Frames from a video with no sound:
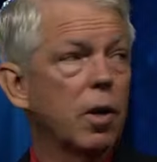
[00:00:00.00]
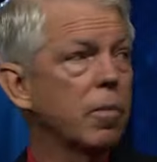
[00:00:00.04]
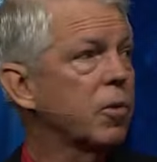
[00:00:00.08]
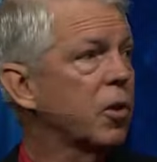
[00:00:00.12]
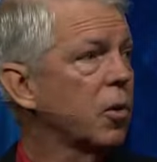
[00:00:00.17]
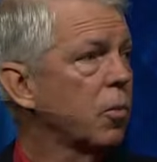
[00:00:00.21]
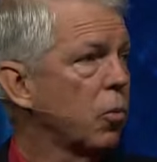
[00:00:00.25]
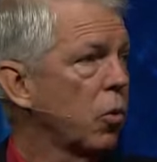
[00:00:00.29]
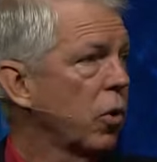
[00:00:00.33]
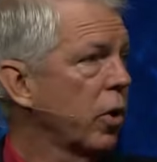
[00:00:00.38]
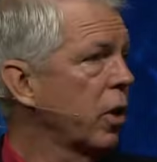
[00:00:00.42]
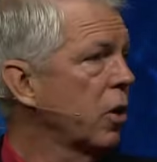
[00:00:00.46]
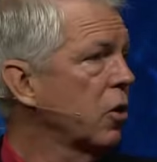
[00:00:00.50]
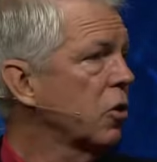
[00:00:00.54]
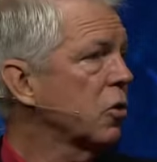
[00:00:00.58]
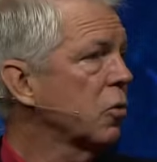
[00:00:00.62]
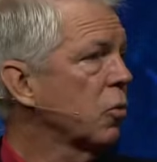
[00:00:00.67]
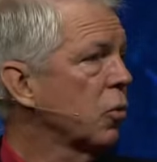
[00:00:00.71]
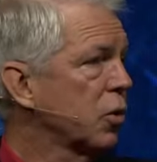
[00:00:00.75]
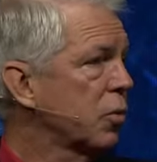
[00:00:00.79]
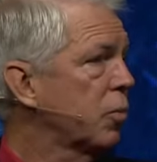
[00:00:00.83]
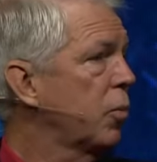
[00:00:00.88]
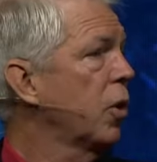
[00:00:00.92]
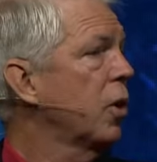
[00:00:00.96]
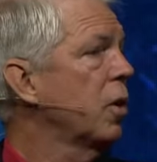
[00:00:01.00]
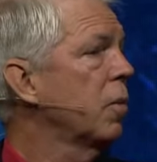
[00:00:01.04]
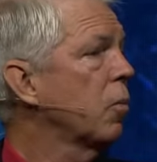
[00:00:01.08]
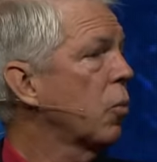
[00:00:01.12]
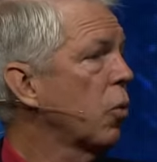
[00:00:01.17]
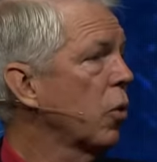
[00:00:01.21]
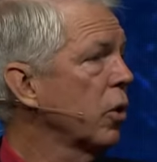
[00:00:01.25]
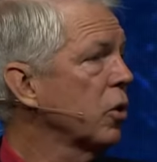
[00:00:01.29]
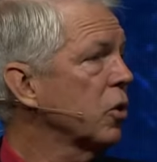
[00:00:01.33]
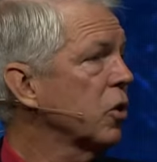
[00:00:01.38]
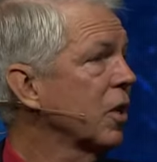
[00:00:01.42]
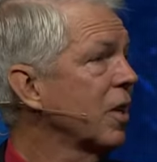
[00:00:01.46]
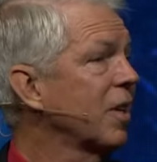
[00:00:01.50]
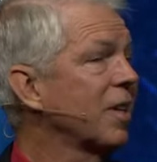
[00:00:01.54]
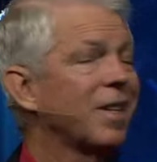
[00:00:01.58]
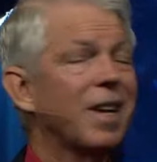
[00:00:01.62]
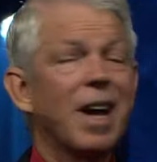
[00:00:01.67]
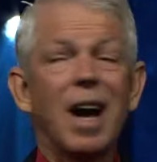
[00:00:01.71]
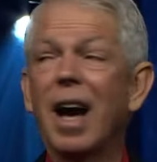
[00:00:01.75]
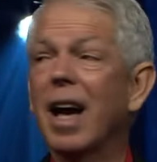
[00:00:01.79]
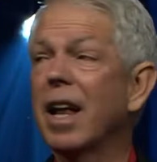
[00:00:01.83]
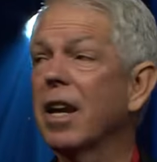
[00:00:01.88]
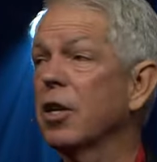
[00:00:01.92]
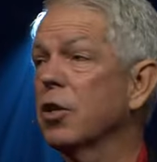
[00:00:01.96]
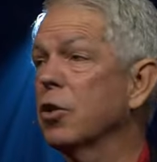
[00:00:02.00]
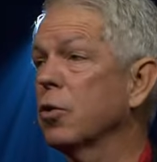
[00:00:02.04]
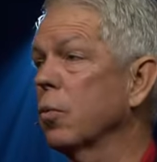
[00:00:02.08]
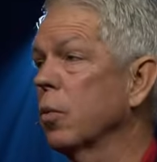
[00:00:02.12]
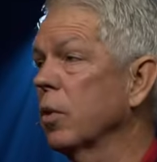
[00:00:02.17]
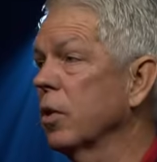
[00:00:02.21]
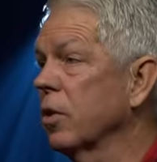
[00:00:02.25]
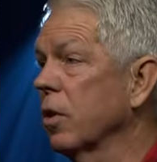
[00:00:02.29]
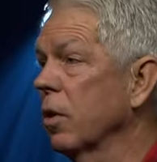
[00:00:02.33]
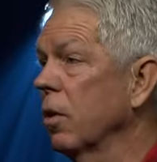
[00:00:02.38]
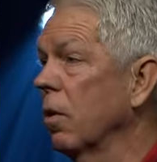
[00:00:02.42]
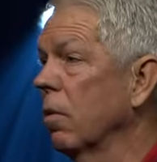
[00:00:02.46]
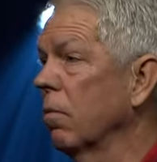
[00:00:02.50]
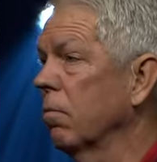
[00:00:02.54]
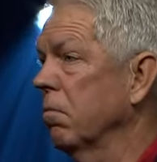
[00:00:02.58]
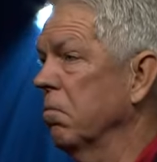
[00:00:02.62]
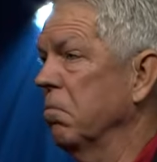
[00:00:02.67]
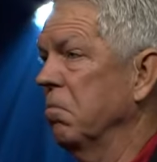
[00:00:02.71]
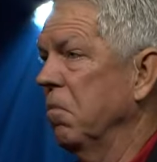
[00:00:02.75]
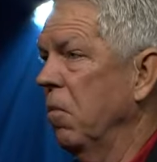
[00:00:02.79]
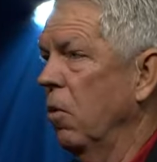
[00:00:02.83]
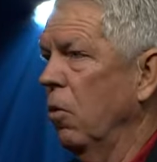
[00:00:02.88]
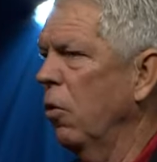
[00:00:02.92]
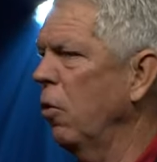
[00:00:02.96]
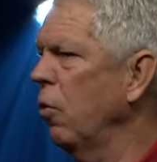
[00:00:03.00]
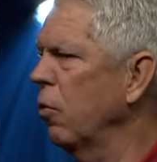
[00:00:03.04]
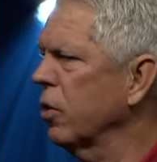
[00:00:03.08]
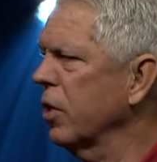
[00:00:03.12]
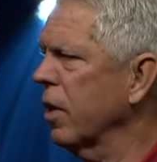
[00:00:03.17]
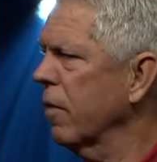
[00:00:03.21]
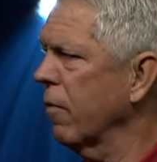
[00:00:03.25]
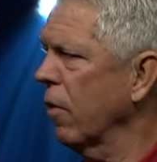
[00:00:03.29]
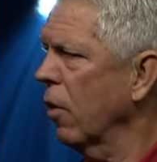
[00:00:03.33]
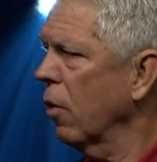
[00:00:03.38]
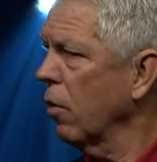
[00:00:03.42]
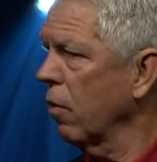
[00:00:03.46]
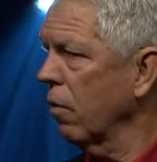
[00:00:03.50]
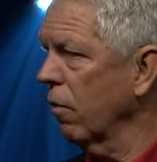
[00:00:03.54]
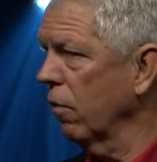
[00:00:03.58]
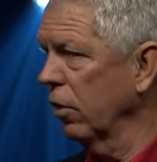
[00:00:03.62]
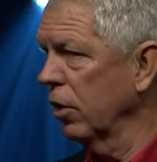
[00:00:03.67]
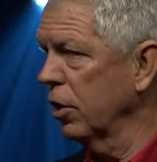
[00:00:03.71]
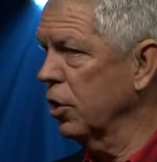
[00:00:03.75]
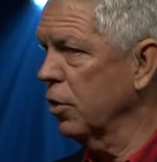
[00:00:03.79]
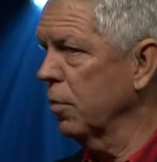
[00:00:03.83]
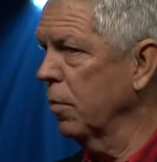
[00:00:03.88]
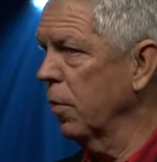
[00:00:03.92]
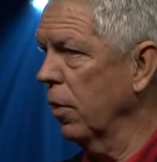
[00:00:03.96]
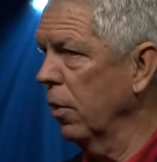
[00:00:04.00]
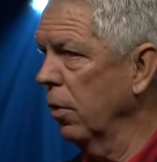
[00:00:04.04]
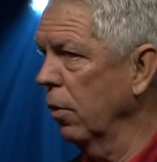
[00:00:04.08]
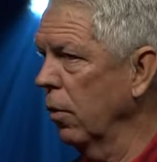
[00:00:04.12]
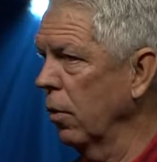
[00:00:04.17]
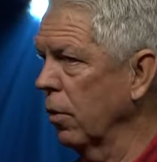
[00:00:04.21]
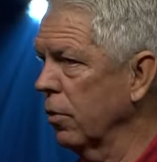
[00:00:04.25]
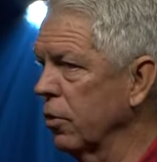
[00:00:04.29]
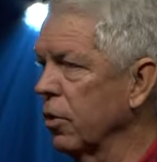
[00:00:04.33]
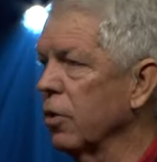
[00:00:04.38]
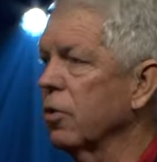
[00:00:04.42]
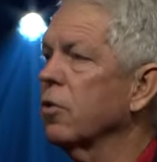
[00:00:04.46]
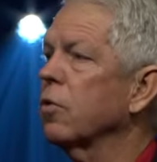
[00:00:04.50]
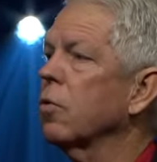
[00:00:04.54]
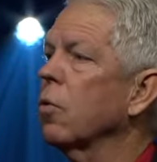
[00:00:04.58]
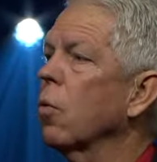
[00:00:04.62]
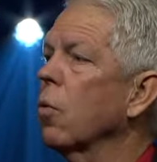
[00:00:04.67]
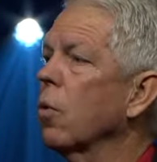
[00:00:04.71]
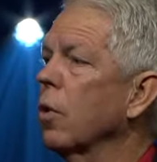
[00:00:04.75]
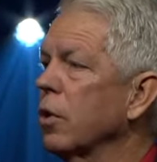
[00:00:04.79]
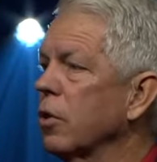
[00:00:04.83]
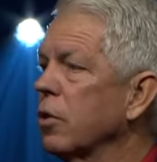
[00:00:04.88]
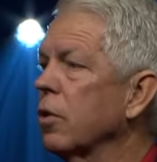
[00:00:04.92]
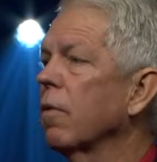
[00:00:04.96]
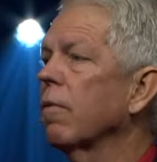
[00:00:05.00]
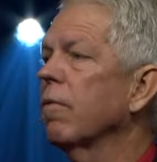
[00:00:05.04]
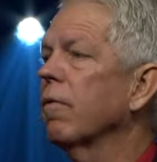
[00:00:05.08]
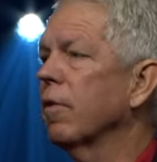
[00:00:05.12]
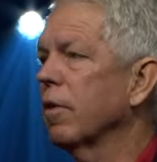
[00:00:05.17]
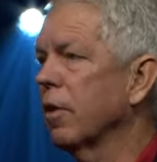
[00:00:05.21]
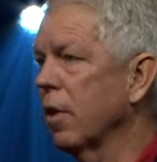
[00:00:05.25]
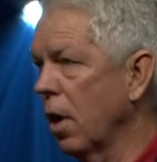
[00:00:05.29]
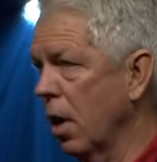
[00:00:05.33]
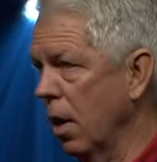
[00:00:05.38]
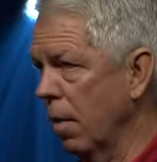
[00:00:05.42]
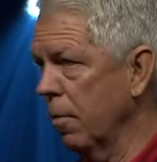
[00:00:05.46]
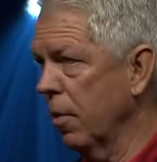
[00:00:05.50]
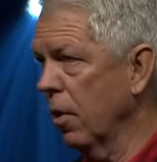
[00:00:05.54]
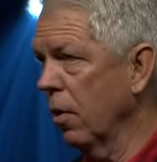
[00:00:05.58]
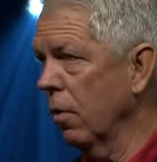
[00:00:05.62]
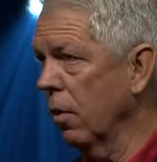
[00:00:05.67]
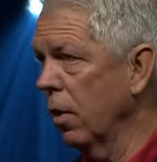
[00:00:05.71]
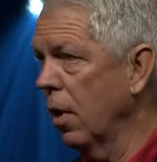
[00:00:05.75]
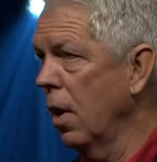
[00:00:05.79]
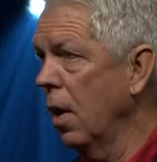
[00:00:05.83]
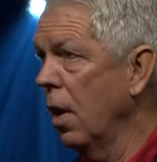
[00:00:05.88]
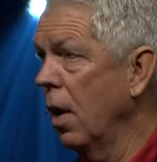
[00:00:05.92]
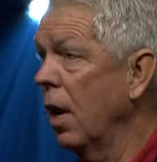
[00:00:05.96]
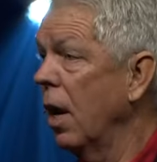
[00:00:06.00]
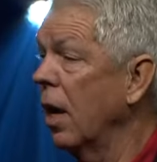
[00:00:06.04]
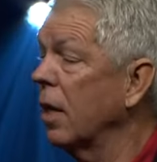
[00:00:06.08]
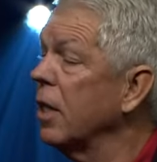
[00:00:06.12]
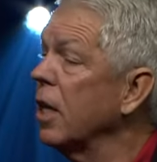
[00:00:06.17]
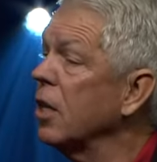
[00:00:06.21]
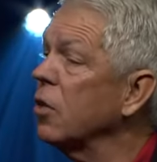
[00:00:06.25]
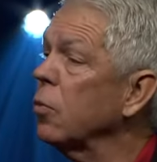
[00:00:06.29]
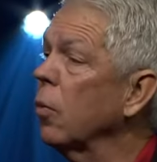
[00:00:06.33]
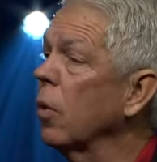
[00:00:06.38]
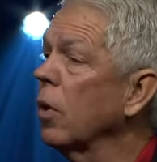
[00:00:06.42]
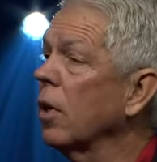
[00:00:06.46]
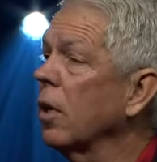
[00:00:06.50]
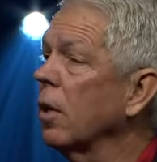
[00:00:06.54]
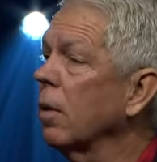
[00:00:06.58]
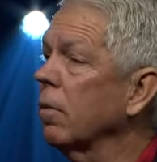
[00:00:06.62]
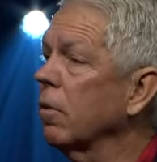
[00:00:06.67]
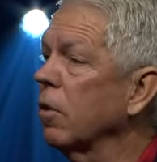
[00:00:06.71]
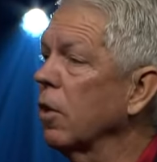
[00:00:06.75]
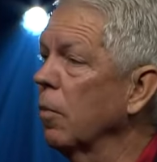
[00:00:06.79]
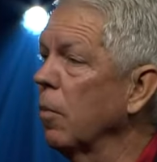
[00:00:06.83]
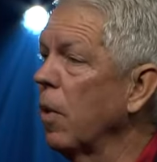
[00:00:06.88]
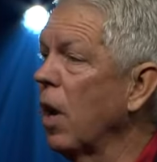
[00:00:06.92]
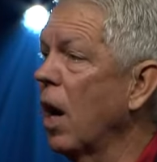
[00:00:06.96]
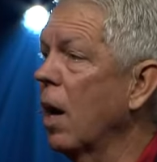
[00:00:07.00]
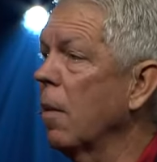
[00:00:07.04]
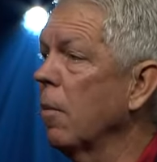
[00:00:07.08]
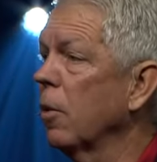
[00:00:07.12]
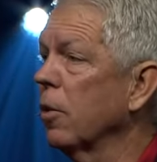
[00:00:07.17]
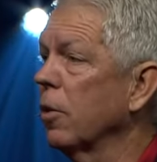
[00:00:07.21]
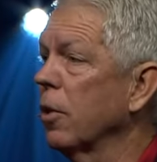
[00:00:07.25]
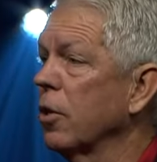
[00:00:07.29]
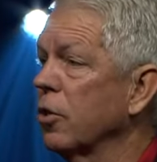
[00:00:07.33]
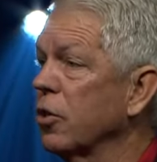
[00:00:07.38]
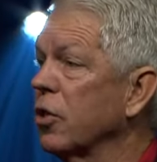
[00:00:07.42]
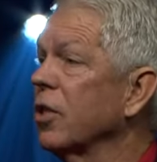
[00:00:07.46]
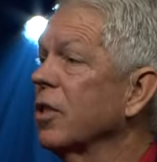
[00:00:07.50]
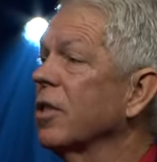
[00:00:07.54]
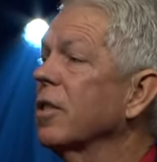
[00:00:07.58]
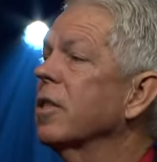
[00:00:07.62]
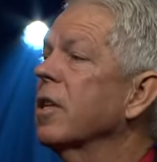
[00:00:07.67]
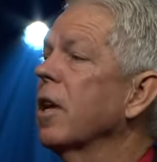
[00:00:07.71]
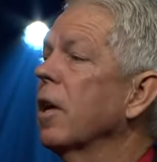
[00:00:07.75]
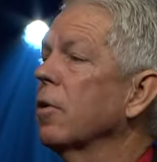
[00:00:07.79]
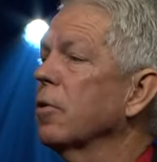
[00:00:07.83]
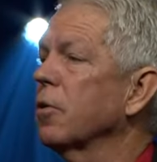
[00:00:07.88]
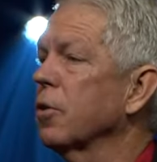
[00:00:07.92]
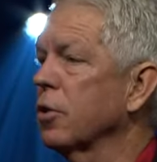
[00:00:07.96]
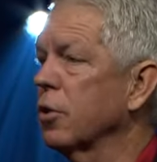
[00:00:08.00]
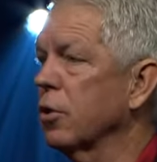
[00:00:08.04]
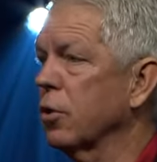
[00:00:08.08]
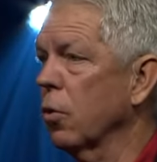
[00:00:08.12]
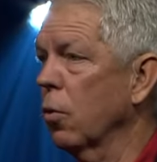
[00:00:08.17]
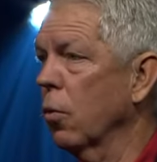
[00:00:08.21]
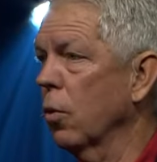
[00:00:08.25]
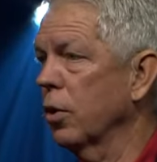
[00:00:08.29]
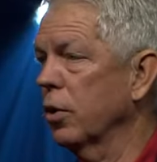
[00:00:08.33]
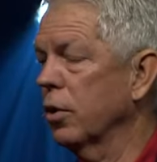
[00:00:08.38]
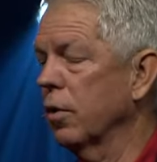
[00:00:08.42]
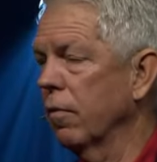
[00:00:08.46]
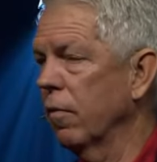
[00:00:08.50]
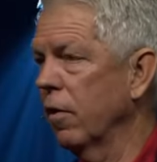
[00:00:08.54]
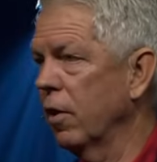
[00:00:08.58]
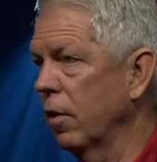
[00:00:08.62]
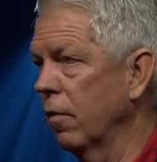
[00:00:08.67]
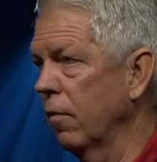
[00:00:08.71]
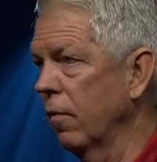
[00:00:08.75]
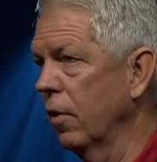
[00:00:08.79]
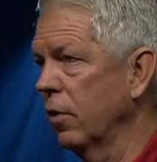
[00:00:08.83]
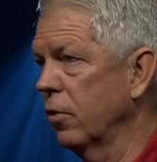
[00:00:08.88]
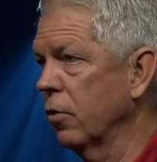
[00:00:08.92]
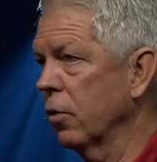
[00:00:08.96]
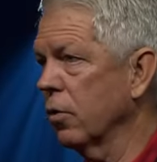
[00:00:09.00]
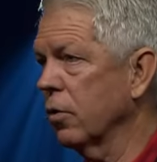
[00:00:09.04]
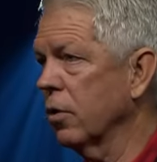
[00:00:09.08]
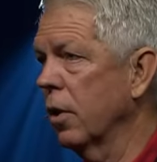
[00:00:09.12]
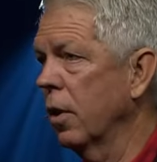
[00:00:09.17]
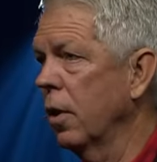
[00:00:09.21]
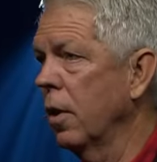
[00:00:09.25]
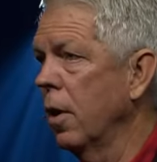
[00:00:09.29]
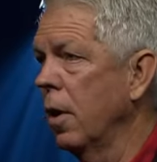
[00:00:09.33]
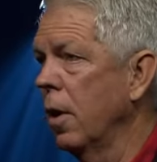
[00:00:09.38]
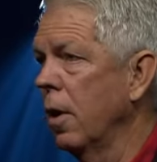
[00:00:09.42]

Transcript: up to the British, was put in prison, and died as a result. Who has ever heard of Elizabeth Lewis? The stories are phenomenal. And that's what the Bible does, is it tells us stories of individuals.